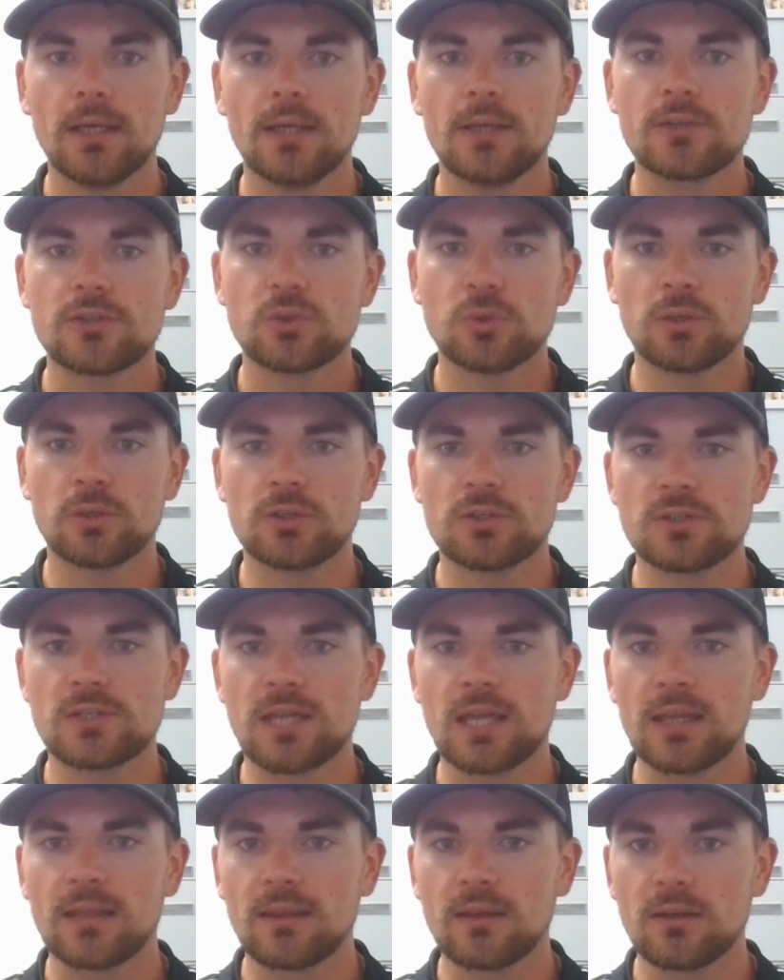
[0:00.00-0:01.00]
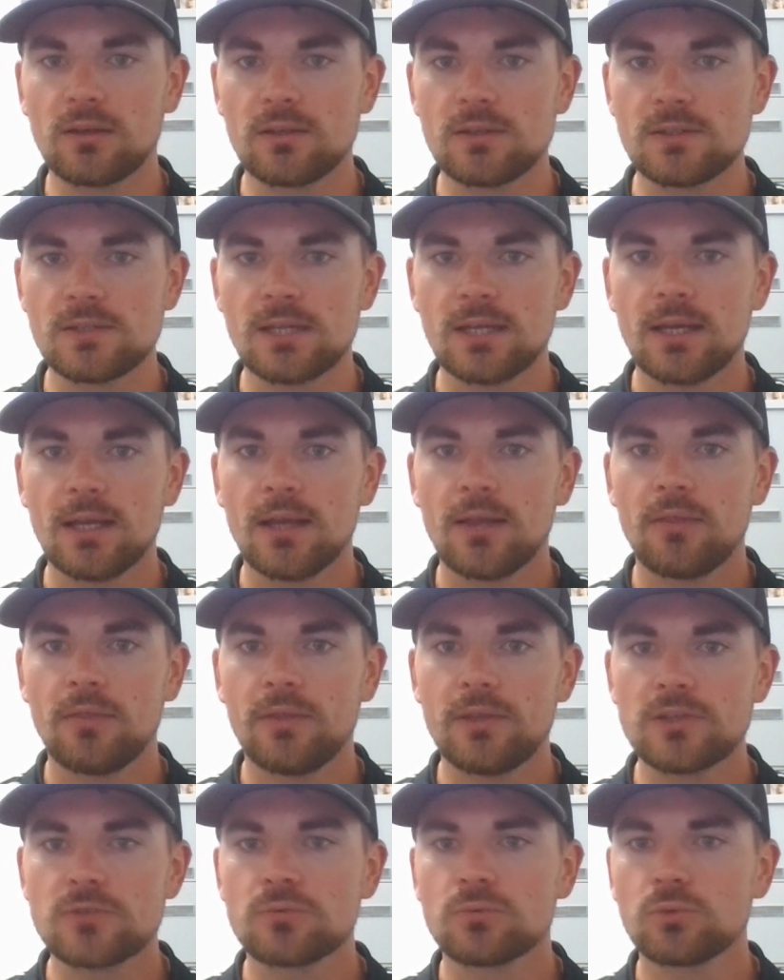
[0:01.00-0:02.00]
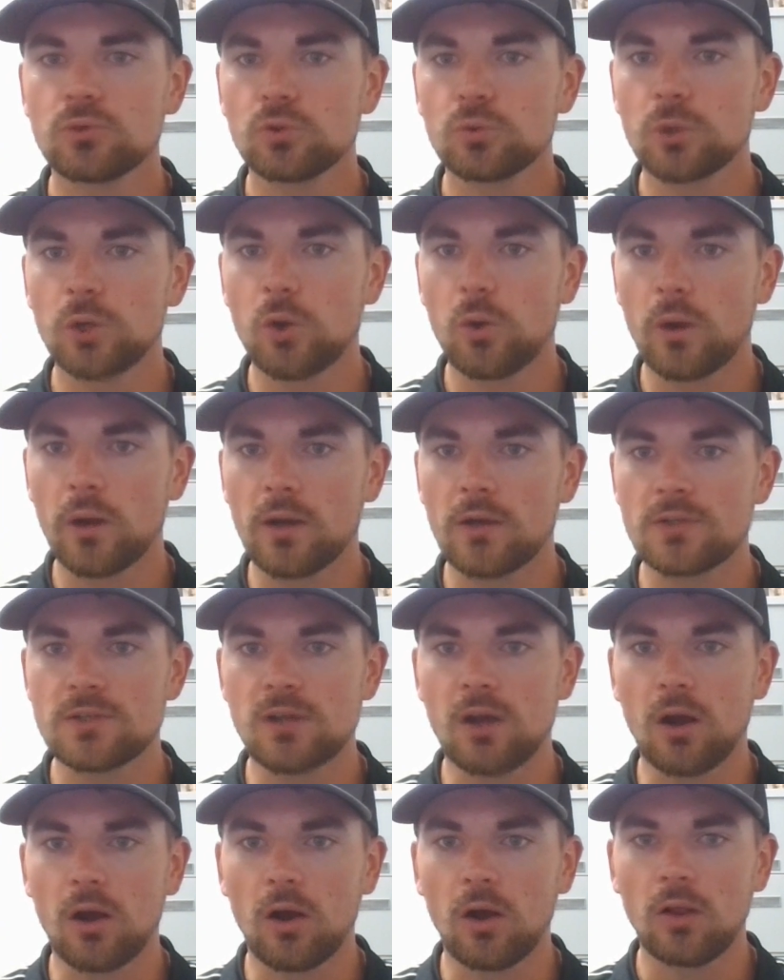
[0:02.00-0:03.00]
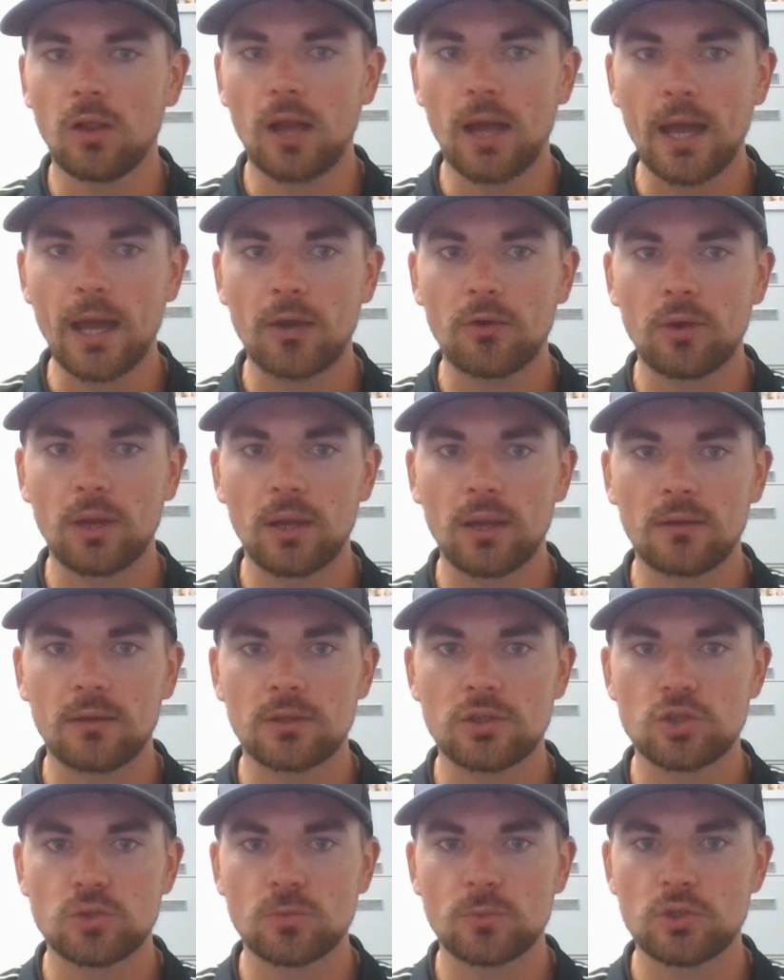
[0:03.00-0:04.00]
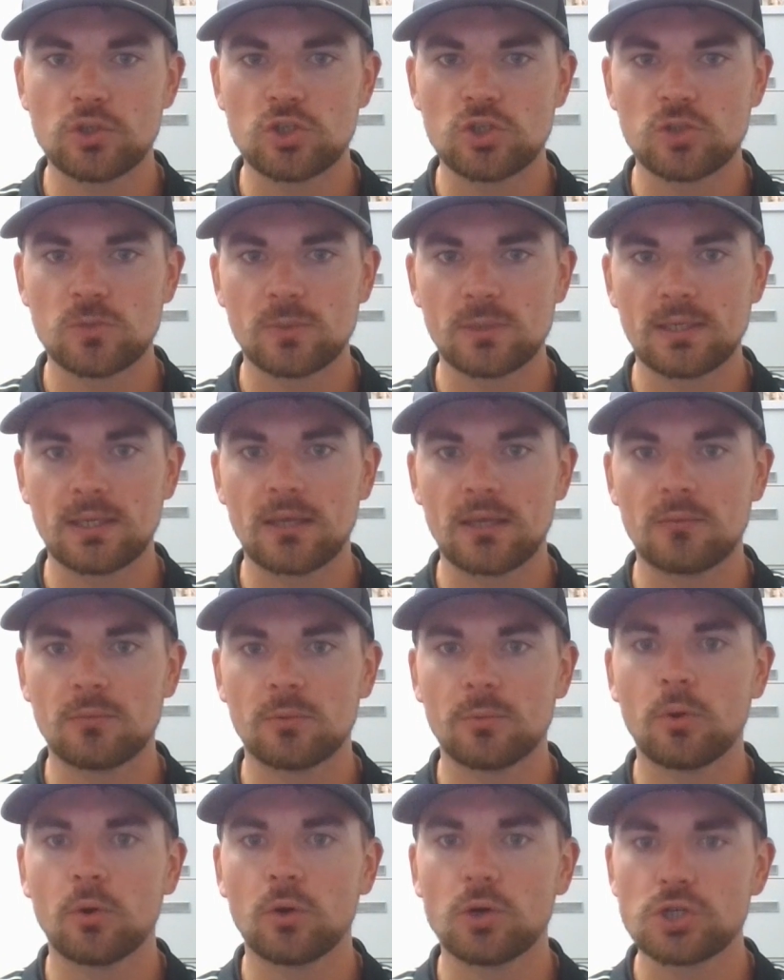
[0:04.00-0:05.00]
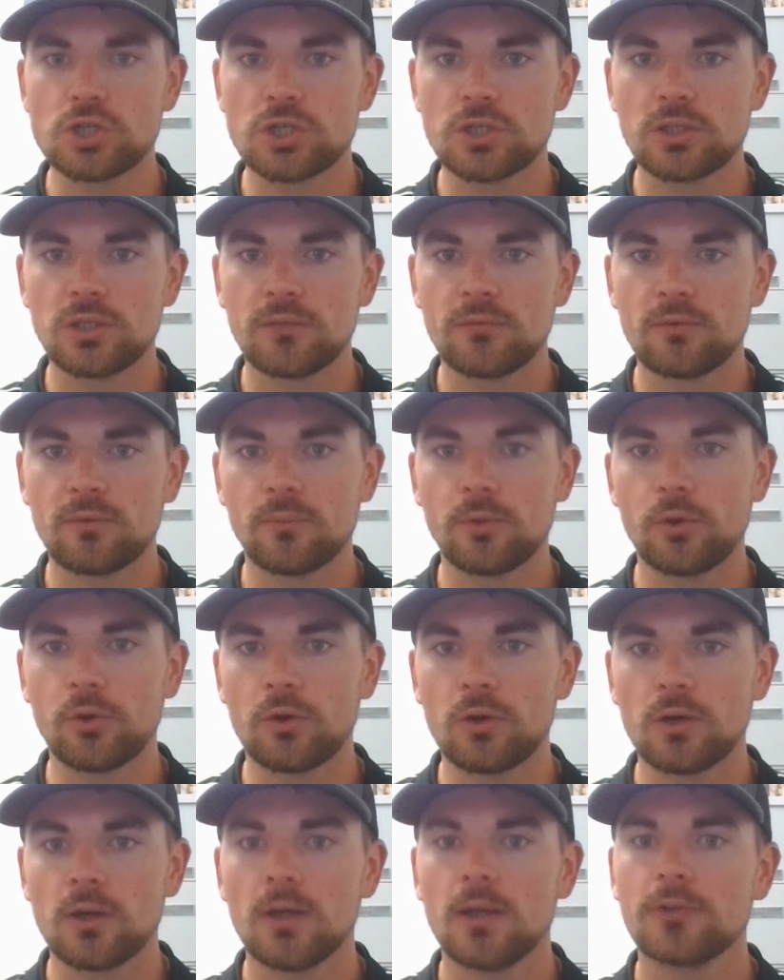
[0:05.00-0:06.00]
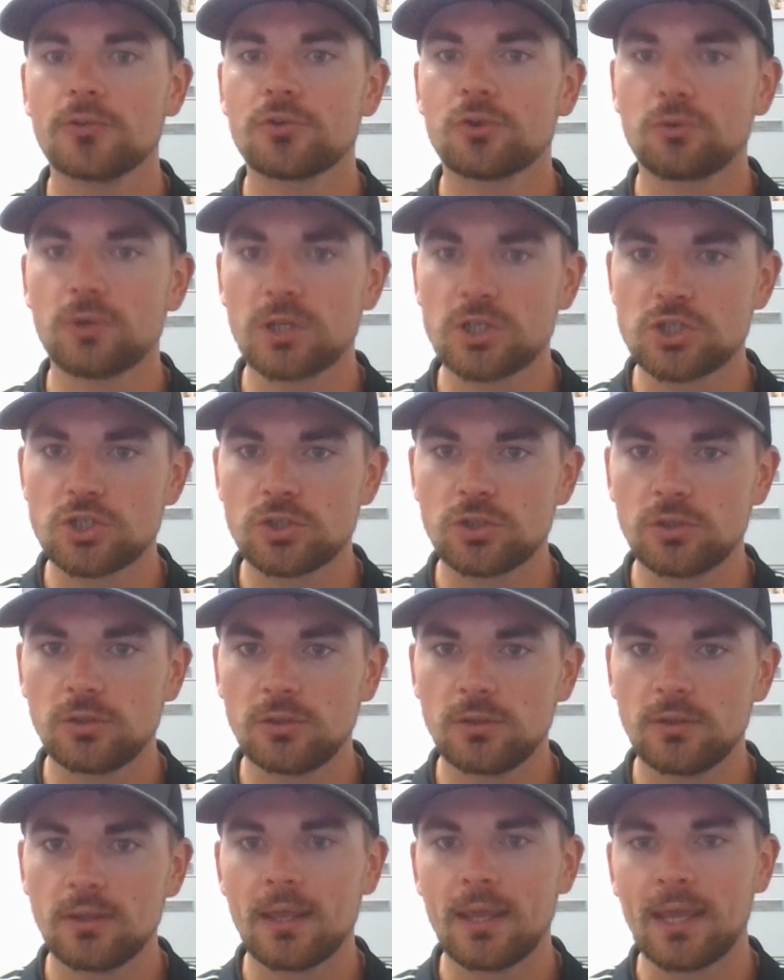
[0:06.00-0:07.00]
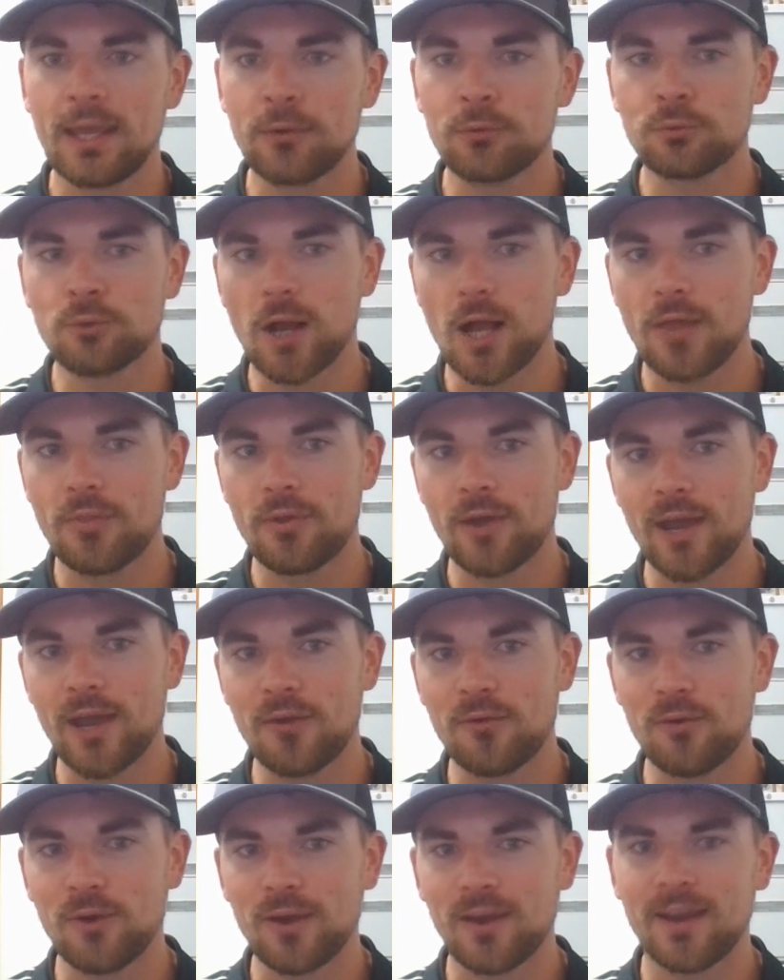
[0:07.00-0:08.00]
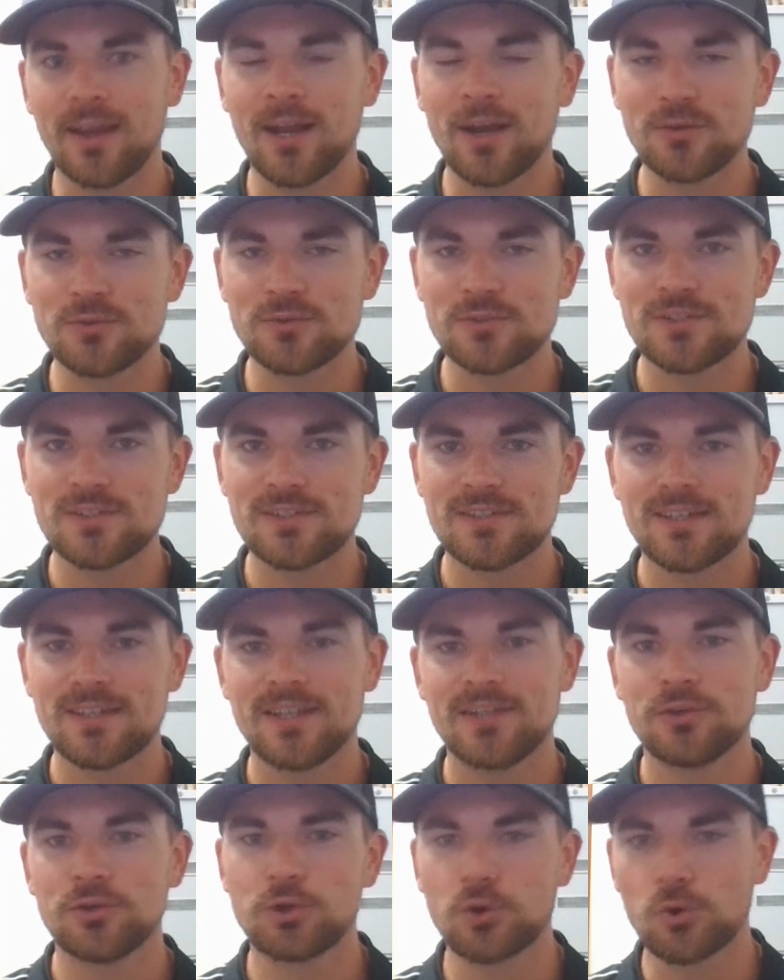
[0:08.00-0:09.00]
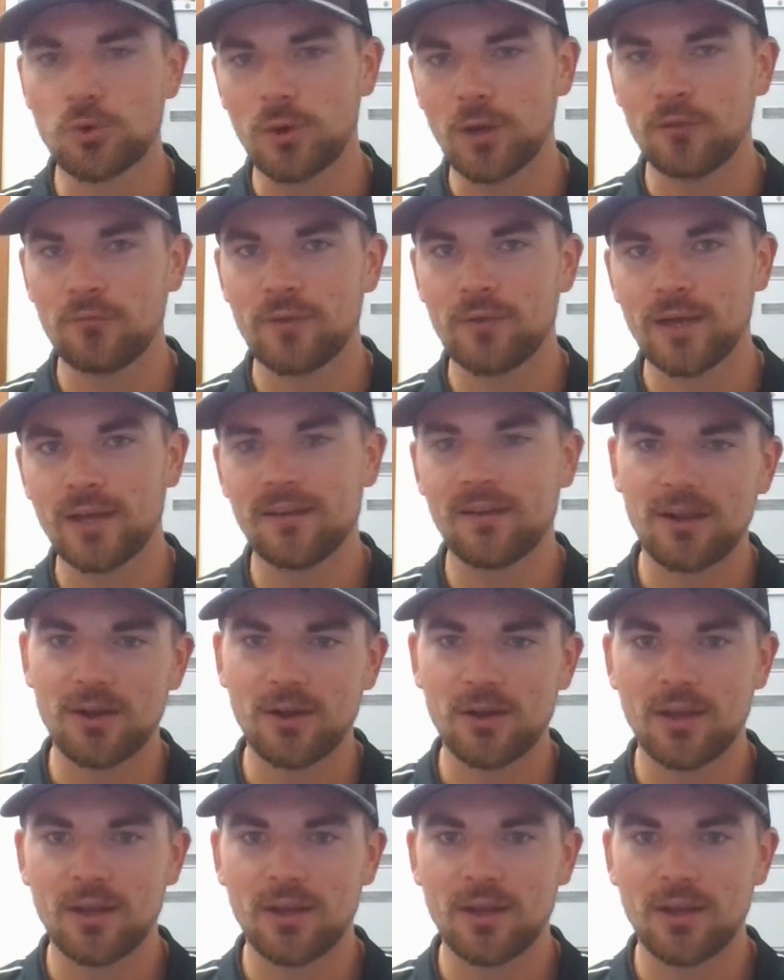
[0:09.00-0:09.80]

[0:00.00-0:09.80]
So, what they're saying there is this rule requires all IRA distributions to be taken proportionally from your traditional and Roth IRA accounts, your qualified,